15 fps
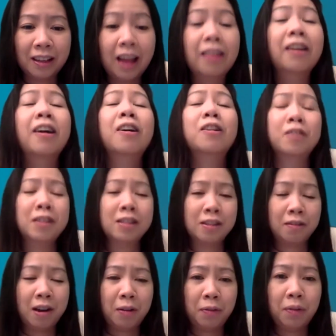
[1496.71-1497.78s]
other countries
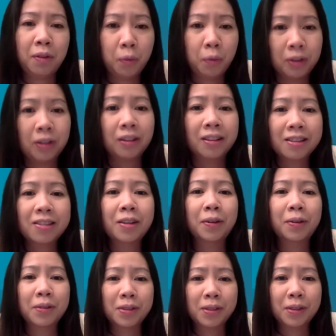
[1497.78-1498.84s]
around the world.
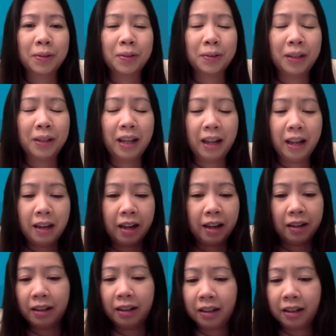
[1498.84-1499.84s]
And